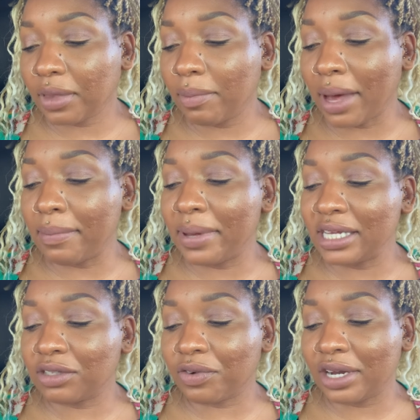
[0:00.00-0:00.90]
My
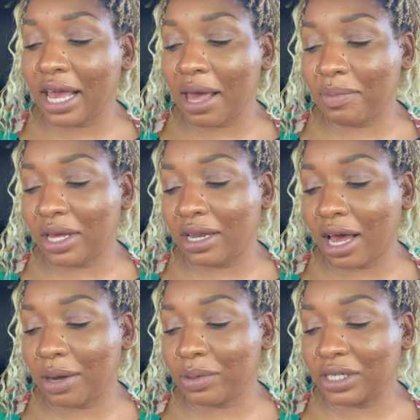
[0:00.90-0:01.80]
best friend Emma and
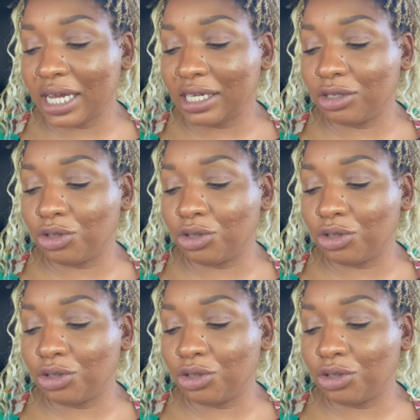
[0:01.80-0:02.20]
I were dating